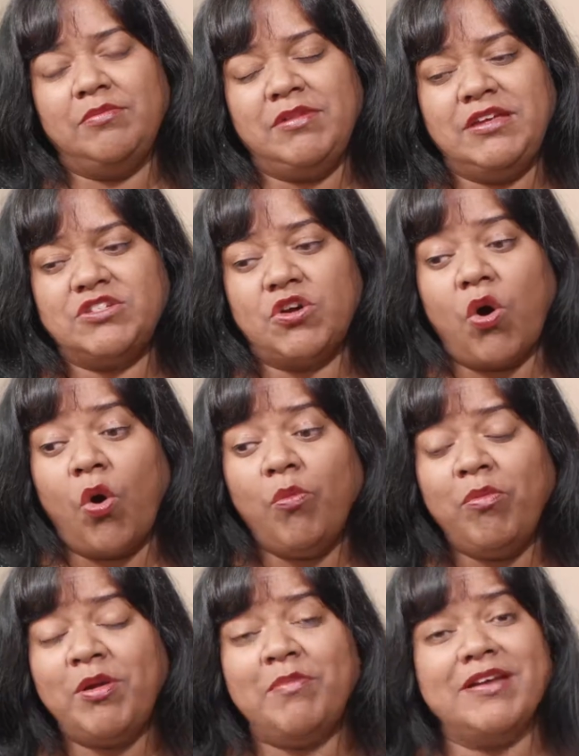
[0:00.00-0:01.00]
me to
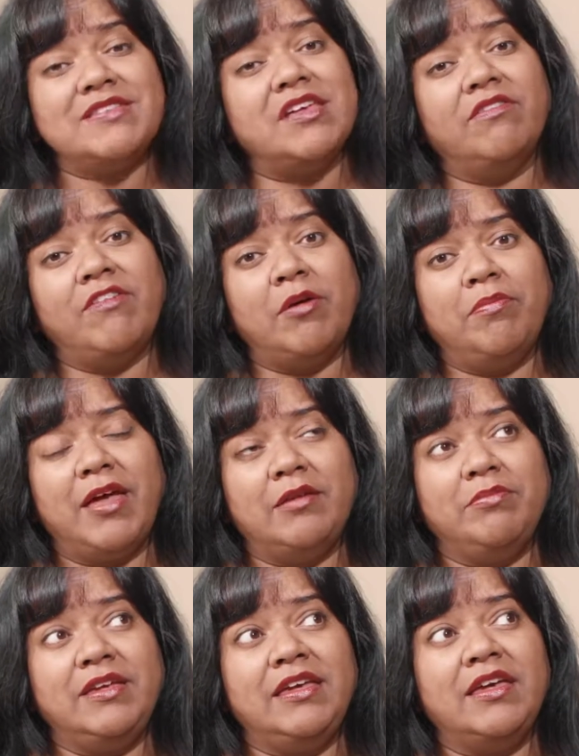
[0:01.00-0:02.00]
open myself up
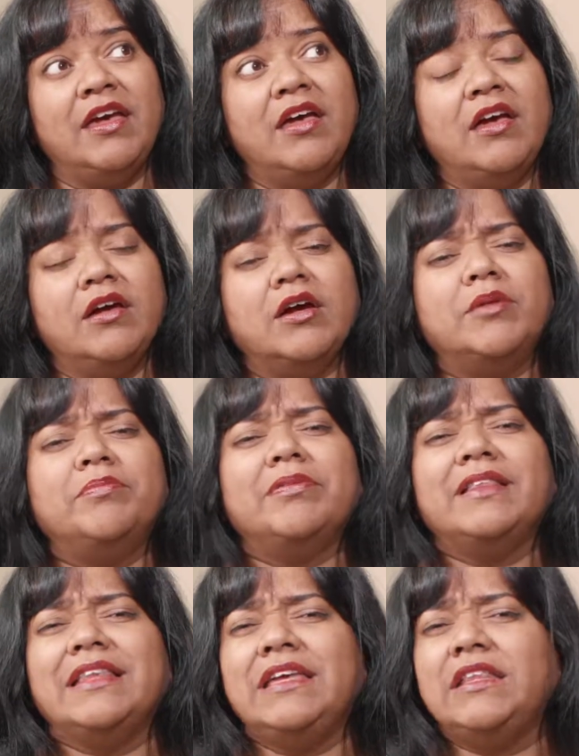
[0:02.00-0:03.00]
and be
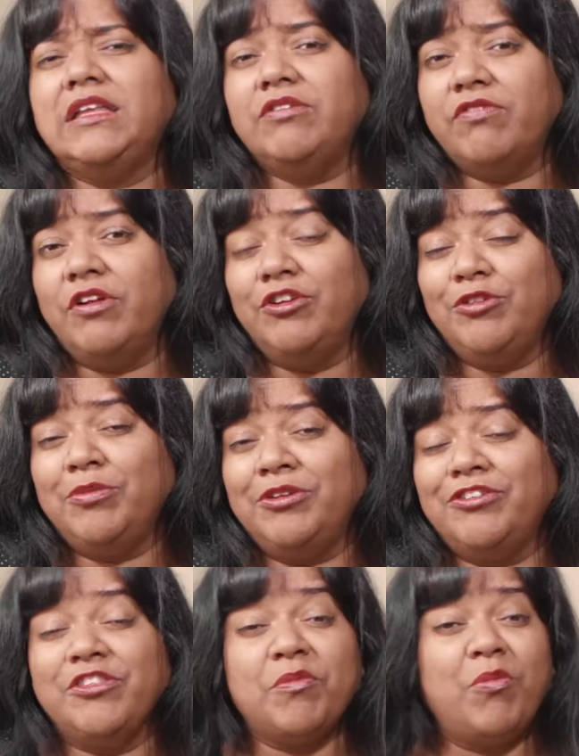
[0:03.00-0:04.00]
completely
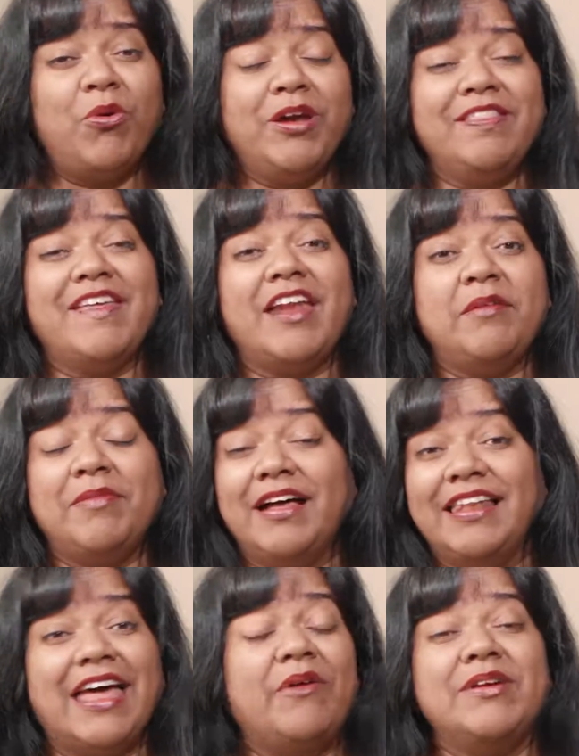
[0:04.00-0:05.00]
vulnerable to the point that I'm
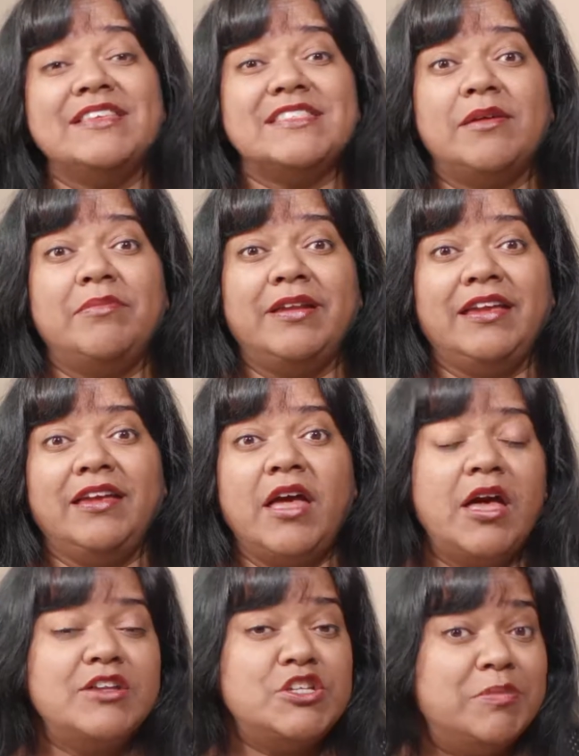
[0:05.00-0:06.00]
allowing somebody
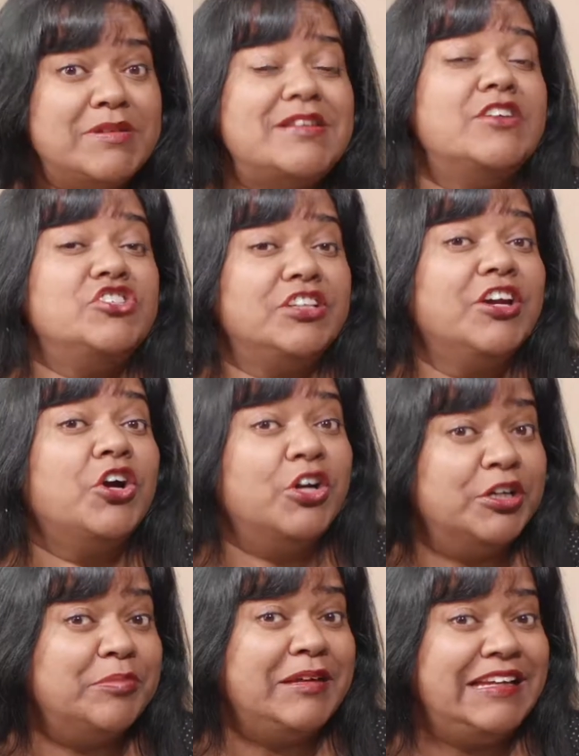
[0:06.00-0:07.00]
to potentially
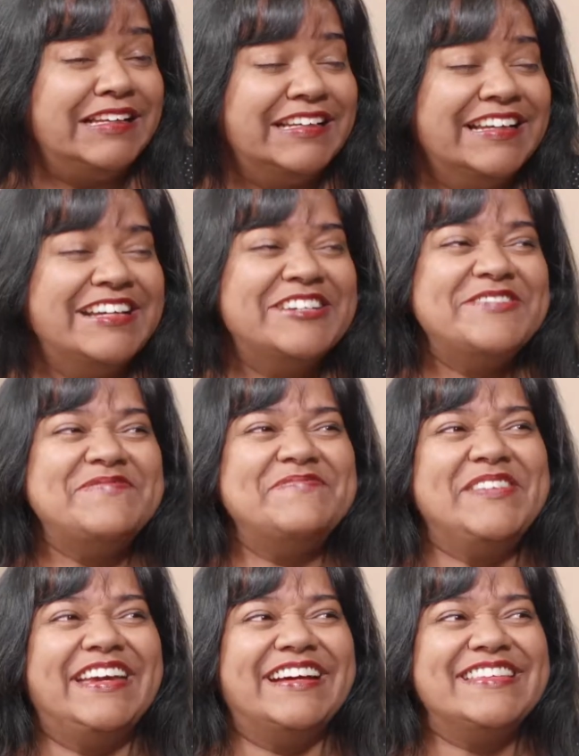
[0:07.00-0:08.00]
hurt me?
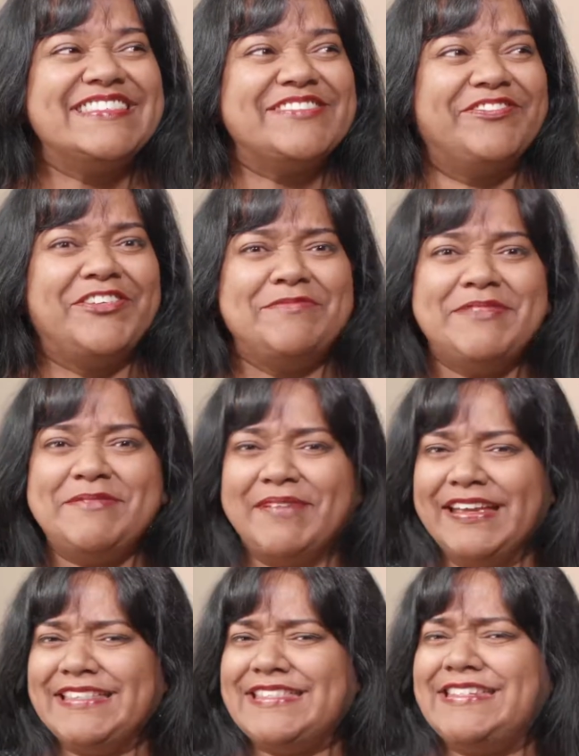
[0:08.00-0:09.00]
Because for me,
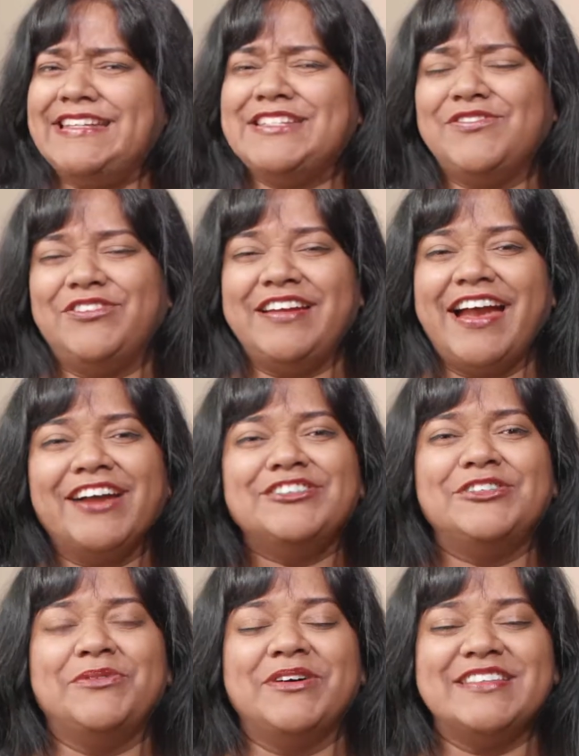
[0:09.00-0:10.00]
my instinctive
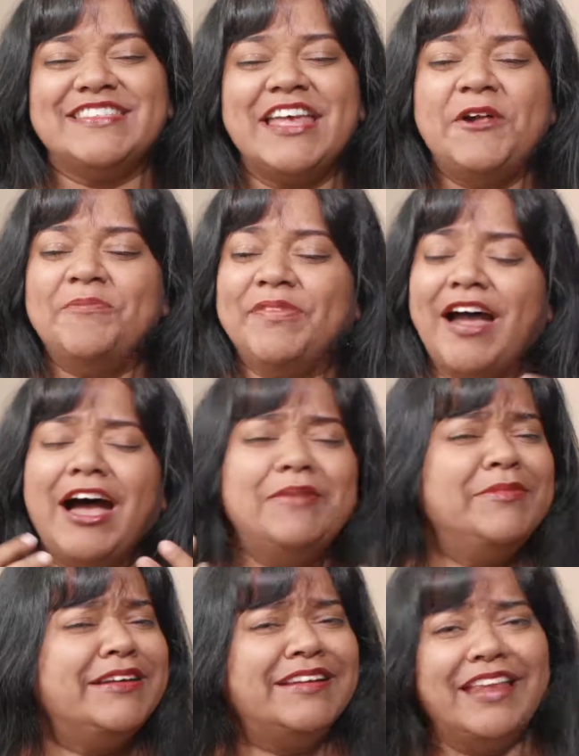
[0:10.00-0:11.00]
reaction was, I'm
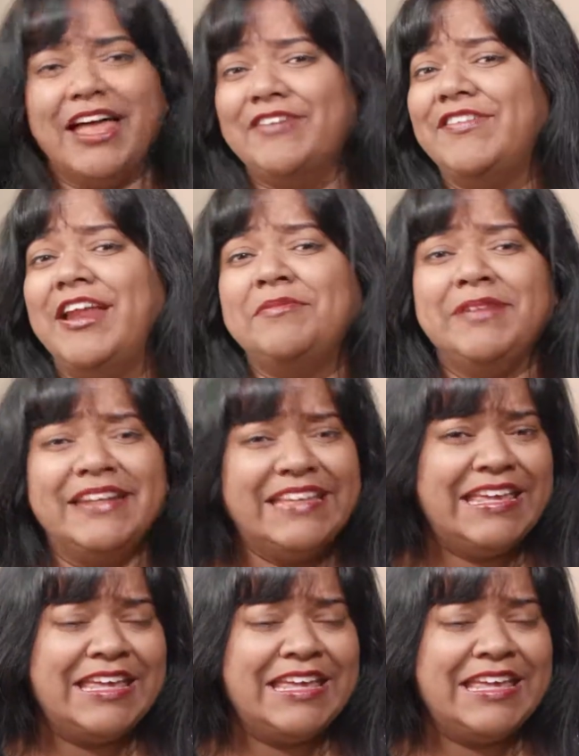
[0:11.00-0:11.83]
going to love and I'm going to